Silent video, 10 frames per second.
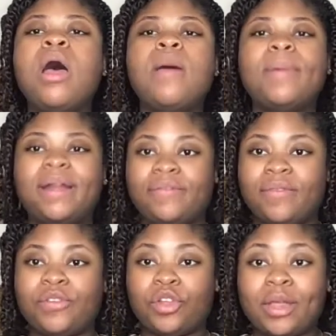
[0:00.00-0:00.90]
But if
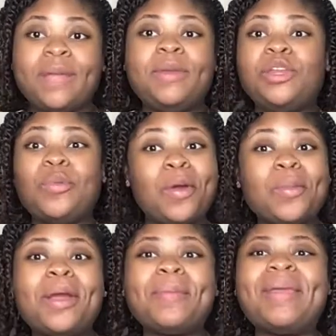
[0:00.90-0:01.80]
you're like me and you weren't
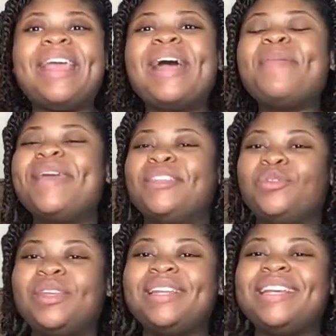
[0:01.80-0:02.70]
wearing makeup, it's
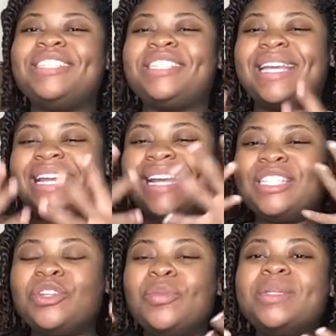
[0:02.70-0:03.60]
really nice. It's like a nice
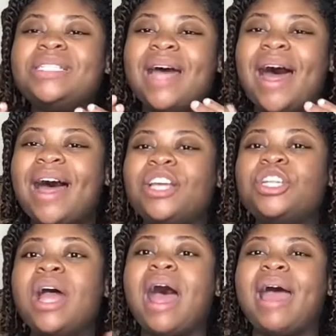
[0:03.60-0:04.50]
little massage.
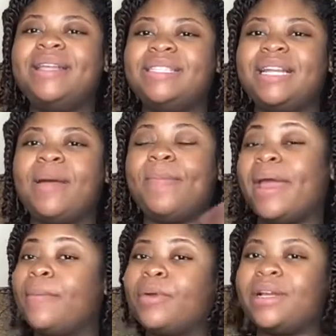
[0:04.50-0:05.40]
I did a
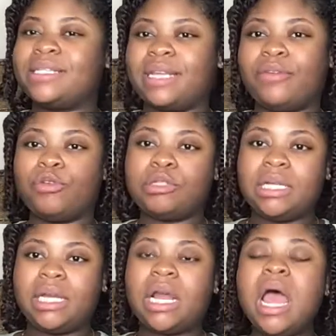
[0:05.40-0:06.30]
pampering skin
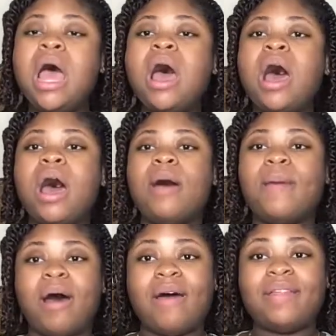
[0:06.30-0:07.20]
routine. Um,
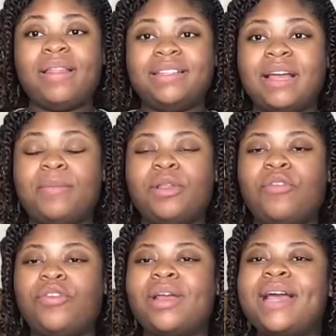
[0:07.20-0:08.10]
I'll have that link down below
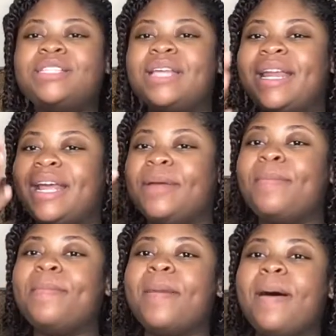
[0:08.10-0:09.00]
for you guys. And I
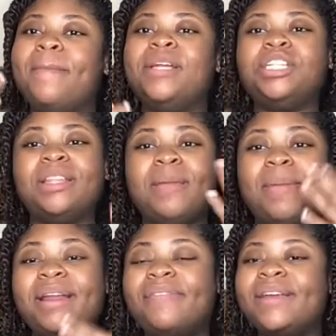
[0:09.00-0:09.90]
um, mentioned the
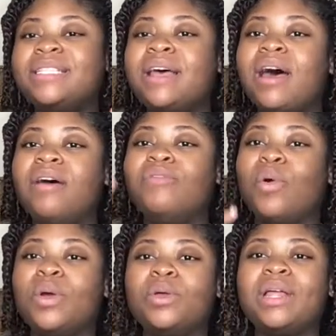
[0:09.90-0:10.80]
benefits of
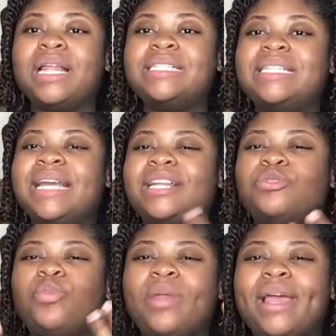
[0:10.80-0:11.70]
oil cleansing and
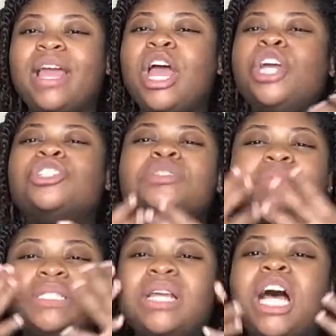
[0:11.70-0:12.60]
like just
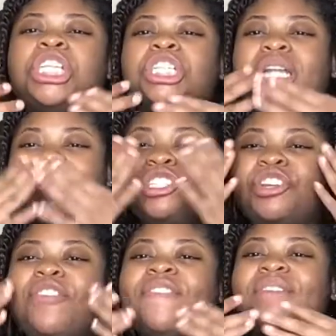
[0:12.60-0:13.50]
massaging it into
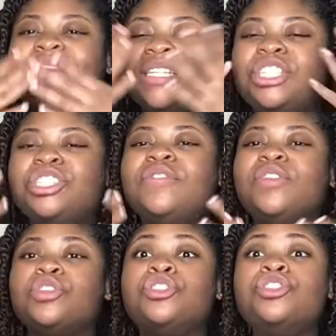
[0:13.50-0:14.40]
your face. It just
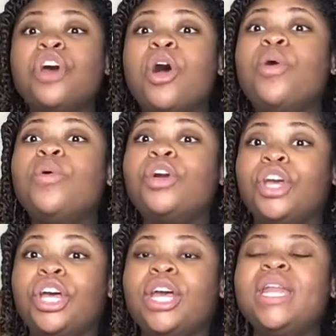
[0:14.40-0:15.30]
feels so
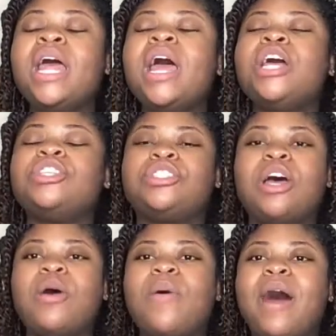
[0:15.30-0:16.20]
good.
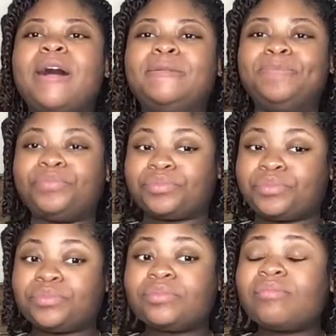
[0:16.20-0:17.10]
So, um,
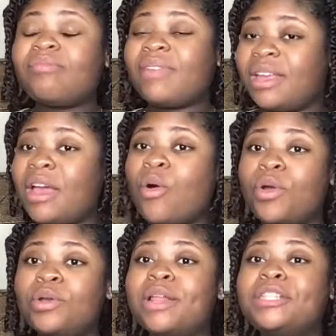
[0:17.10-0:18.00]
yeah,
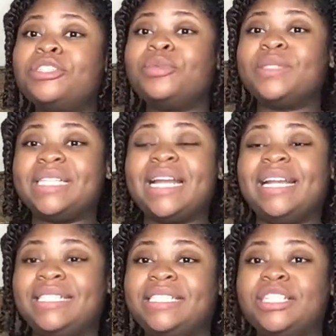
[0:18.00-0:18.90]
oil cleanser was a
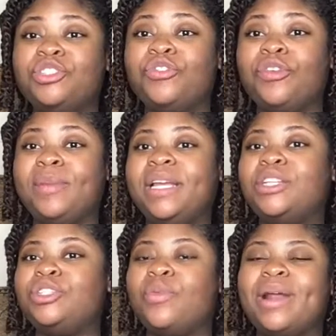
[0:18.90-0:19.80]
nice essential for me.
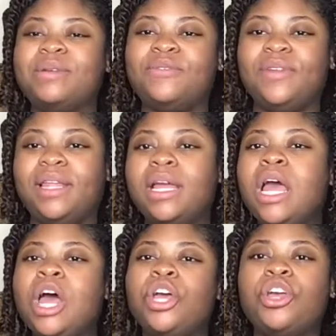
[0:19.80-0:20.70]
So when I was feeling
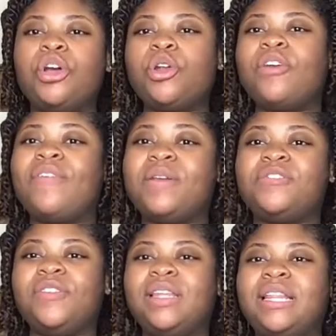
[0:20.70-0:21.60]
good or if I was
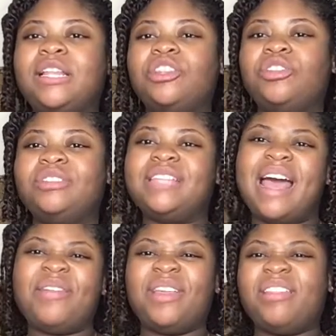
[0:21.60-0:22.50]
feeling like a little
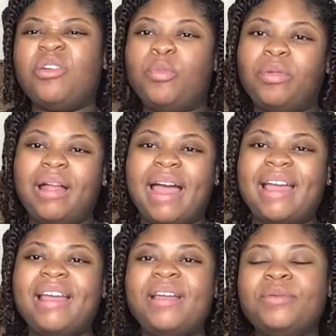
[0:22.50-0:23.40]
down, like a little bleh,
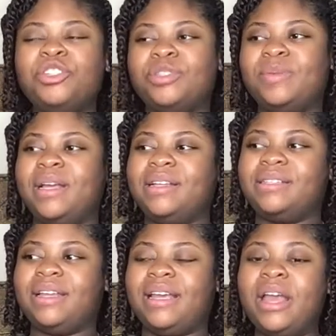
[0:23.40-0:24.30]
just because
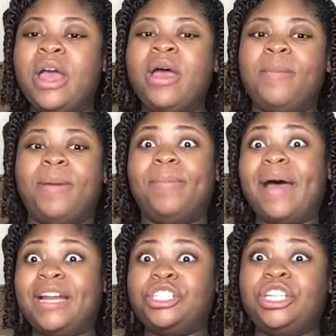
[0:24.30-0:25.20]
like my
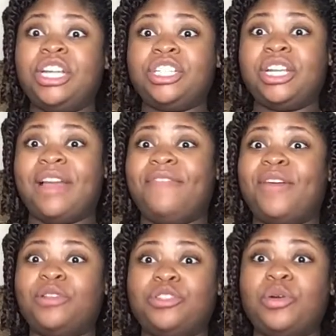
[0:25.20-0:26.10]
body's changing. I
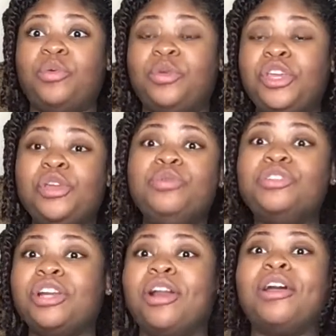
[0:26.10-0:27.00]
felt so huge
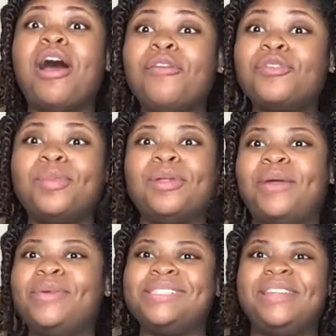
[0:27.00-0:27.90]
and uncomfortable, and I
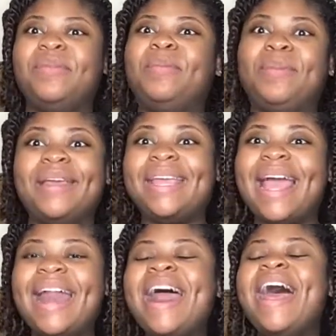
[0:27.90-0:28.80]
wasn't even big
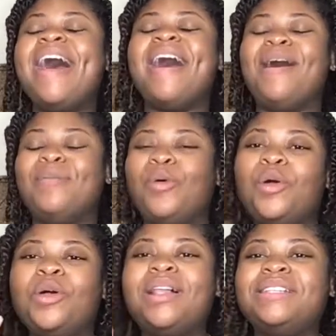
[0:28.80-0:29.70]
yet. Um,
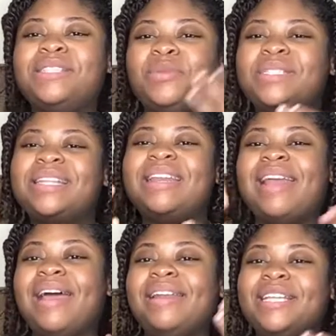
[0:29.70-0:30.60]
oil cleansing was
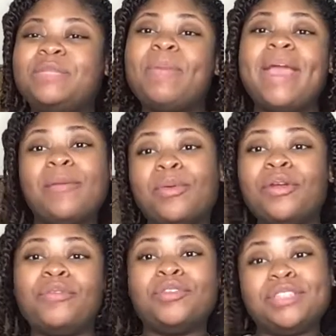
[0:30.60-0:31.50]
a nice
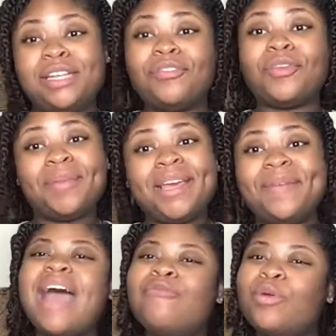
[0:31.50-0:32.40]
pampering routine for me.
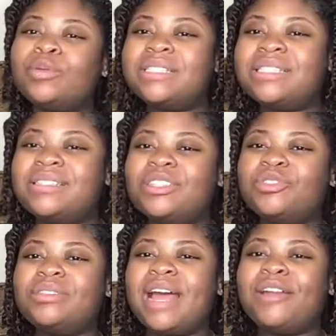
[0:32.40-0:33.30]
I wrote this
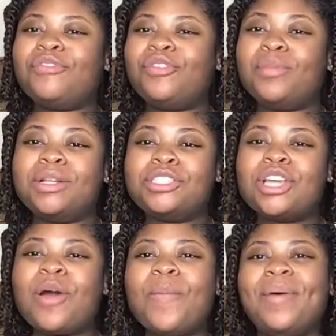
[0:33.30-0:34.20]
essential down a few months
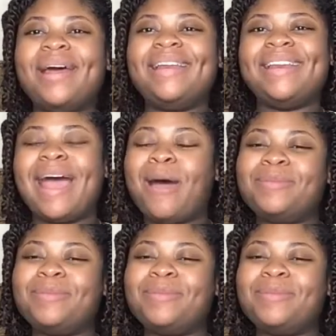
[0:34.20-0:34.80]
ago, but now I'm